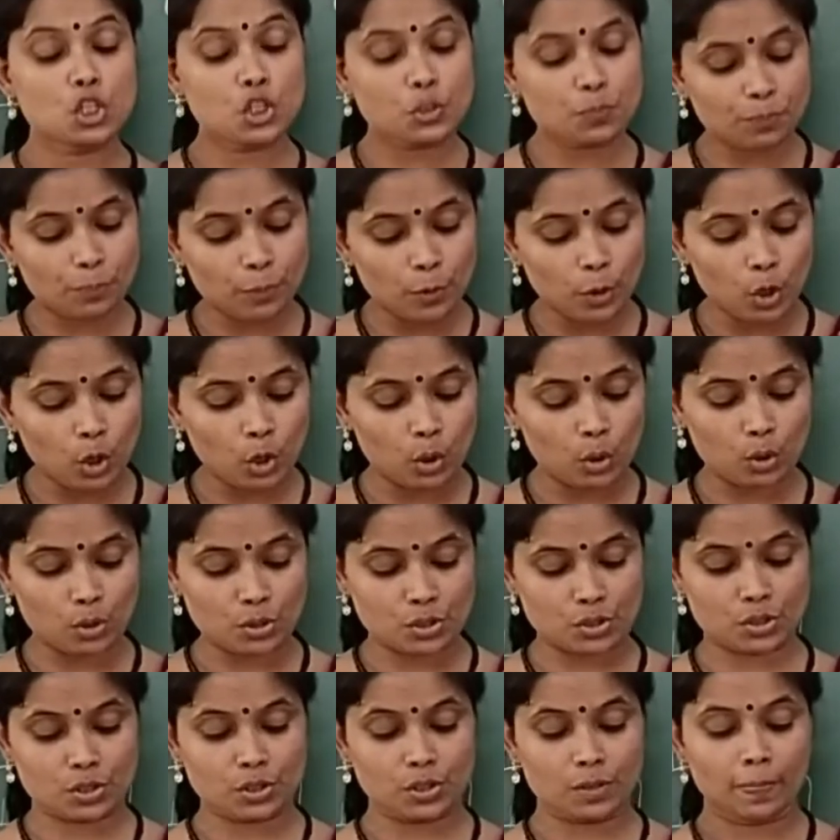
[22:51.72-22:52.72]

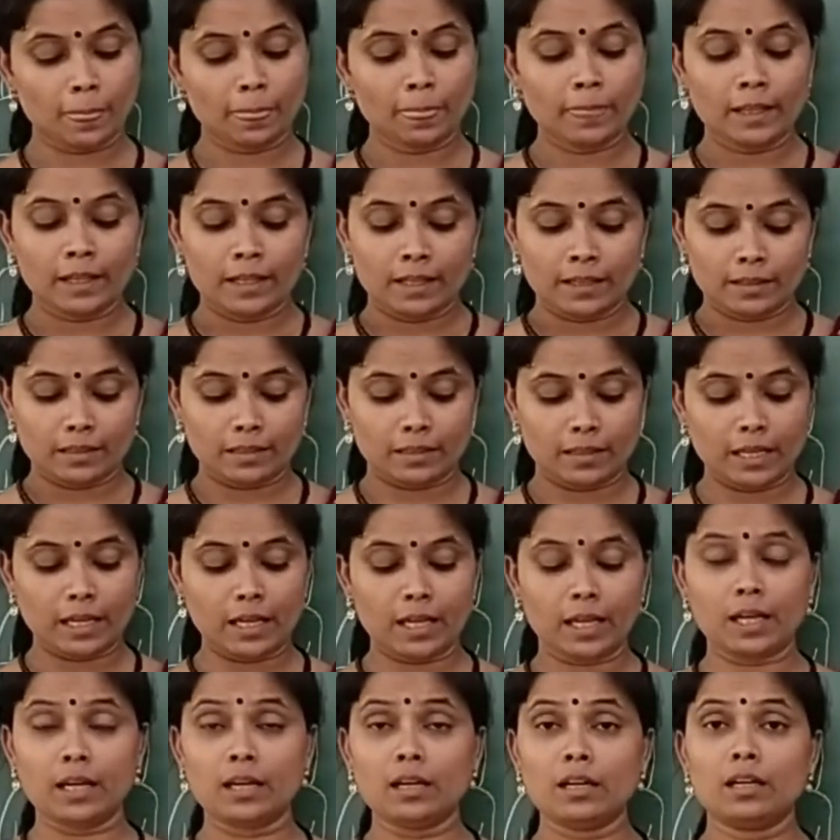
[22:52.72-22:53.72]
spores.
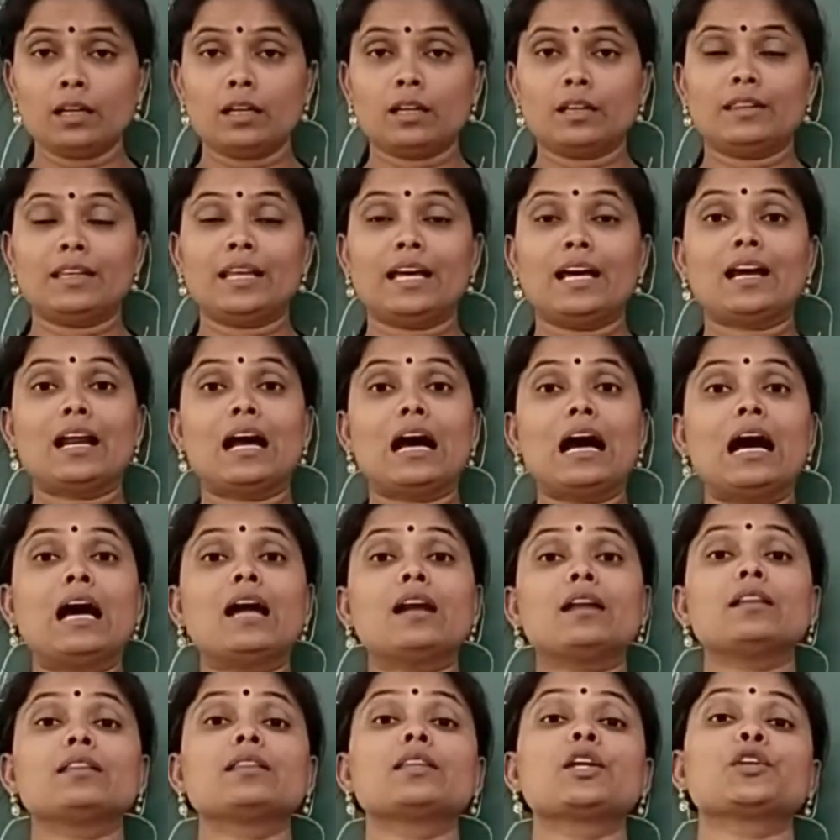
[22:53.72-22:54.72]
Then there
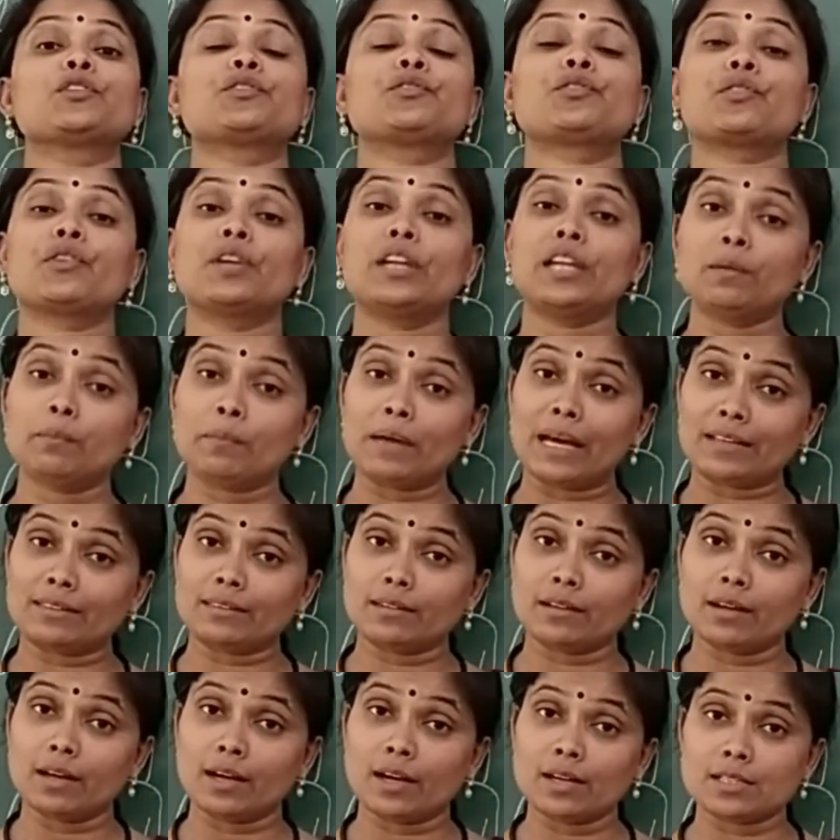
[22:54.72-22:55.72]
are the three
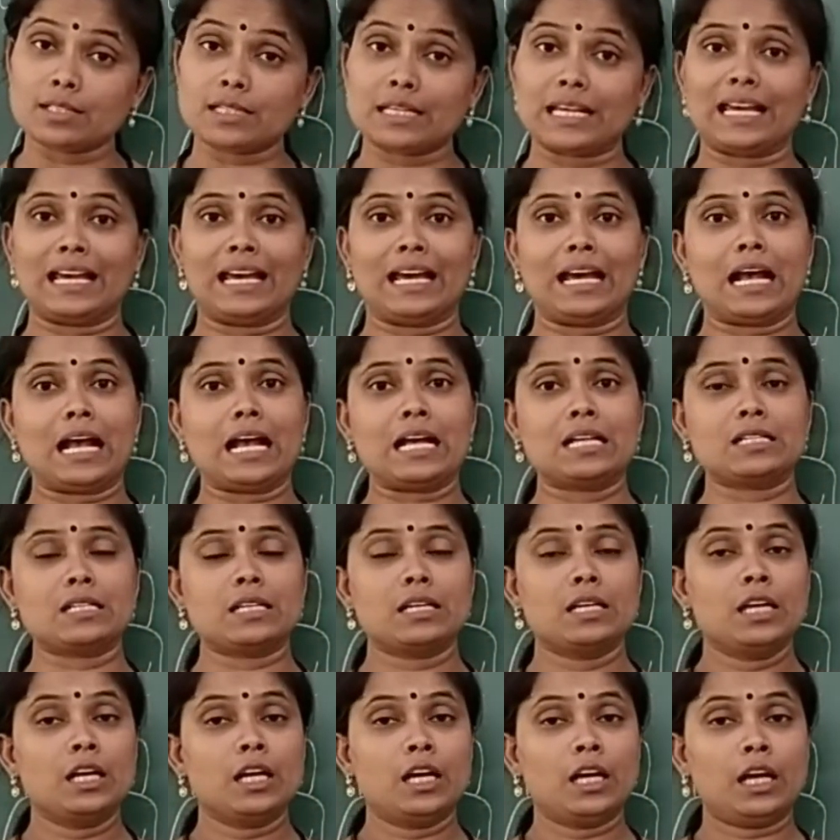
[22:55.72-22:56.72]
methods. As
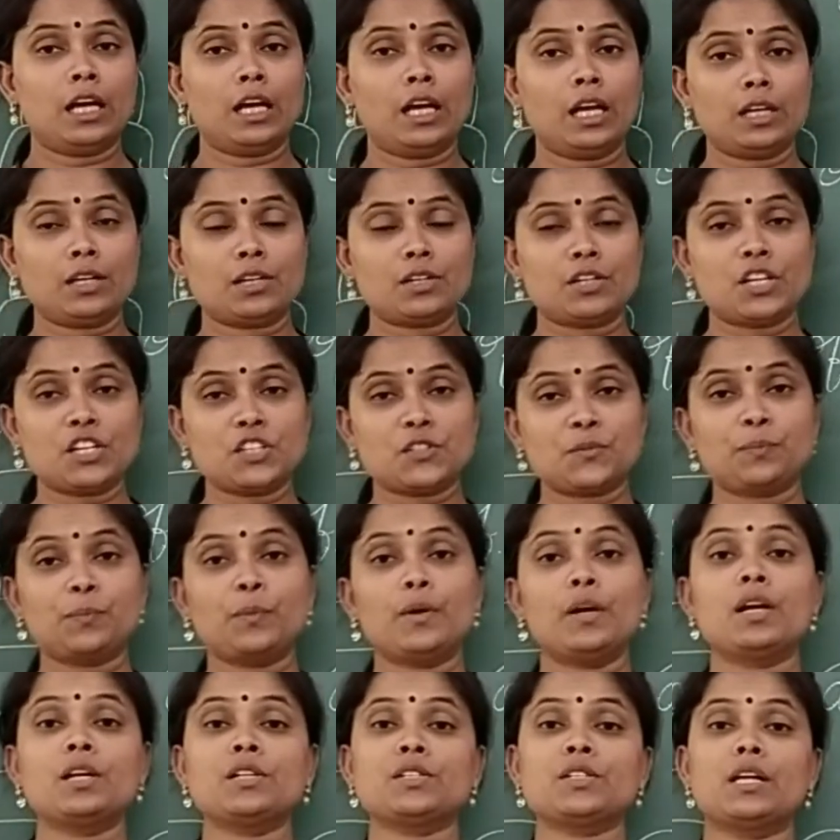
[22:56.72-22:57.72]
in
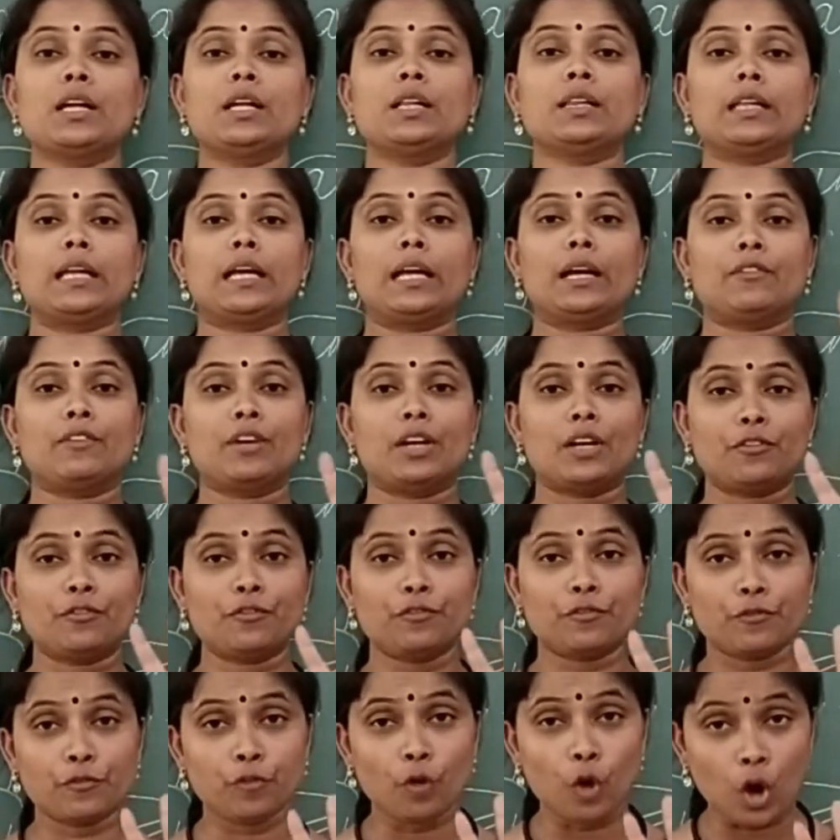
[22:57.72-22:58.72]
dispersal there
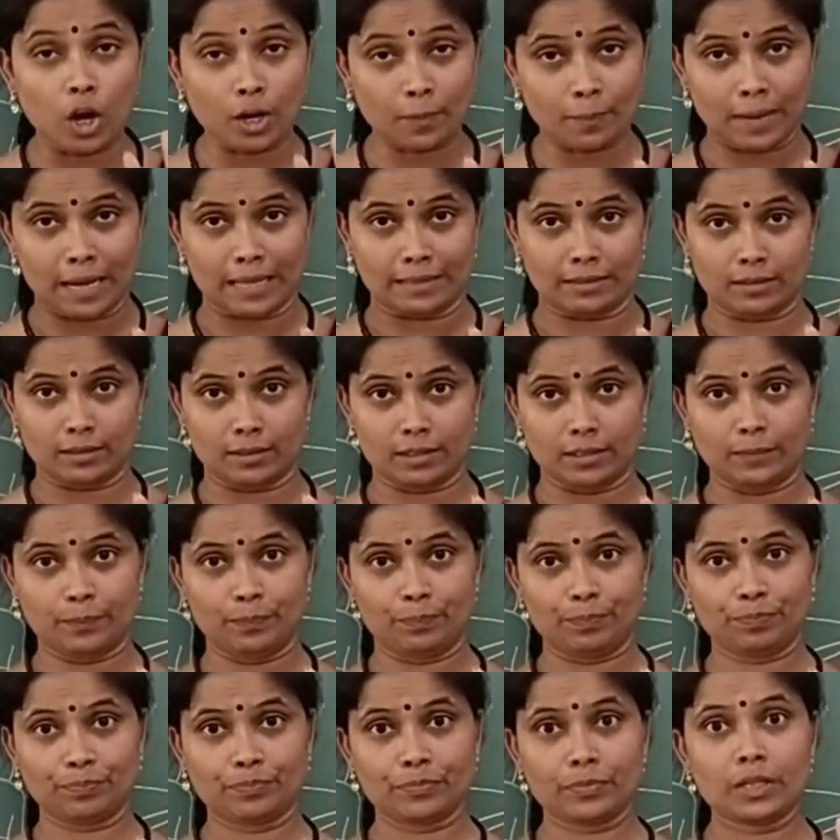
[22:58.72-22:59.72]
were four methods.
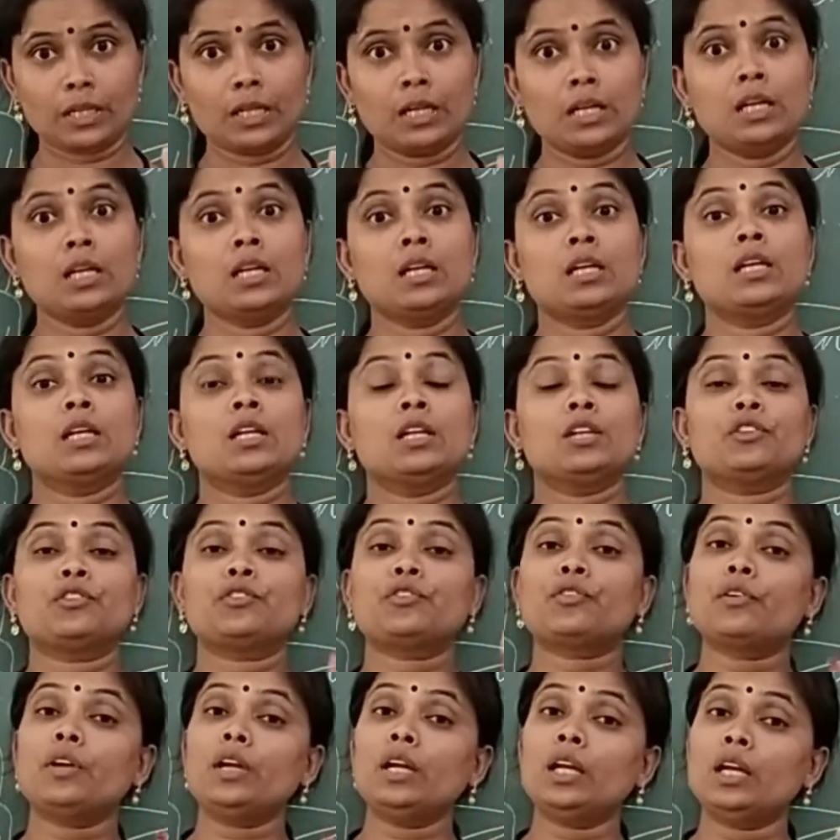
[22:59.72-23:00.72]

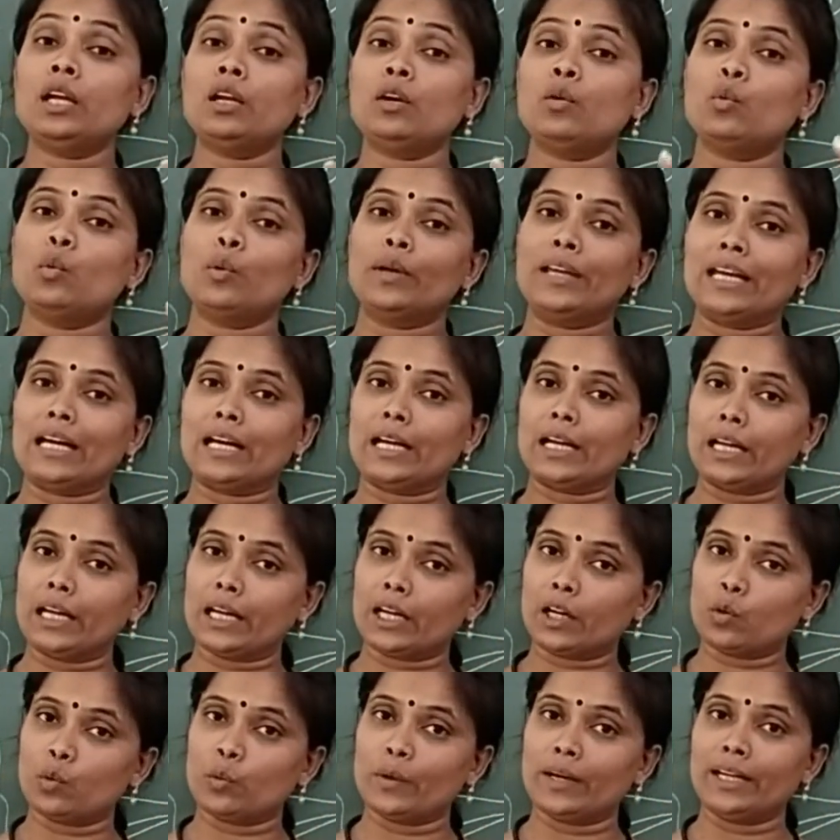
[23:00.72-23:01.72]
Three we are
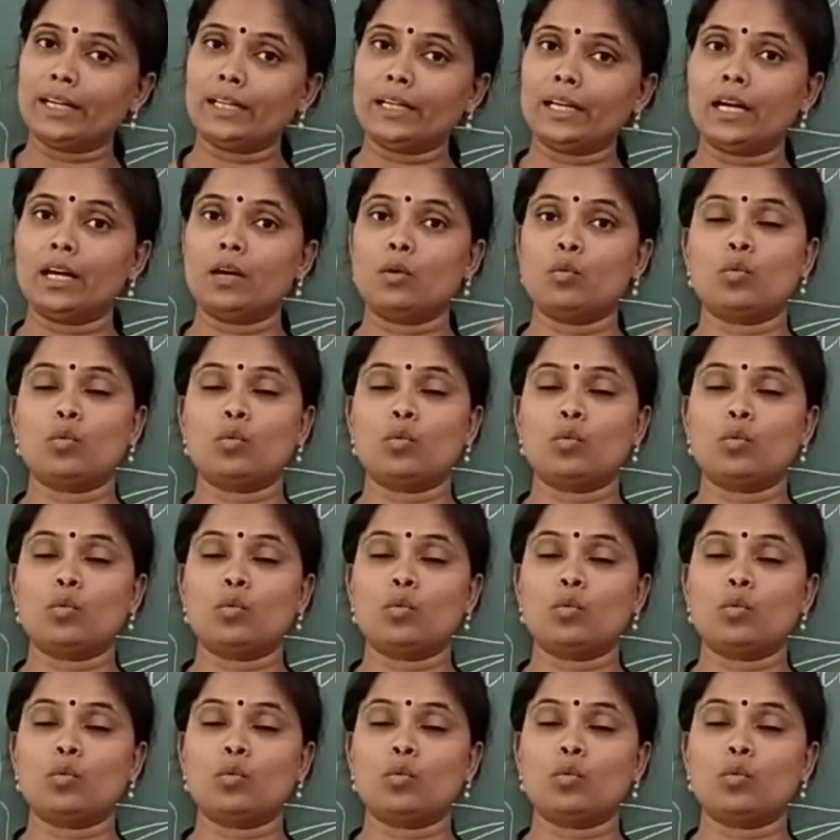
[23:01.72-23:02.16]
acquainted,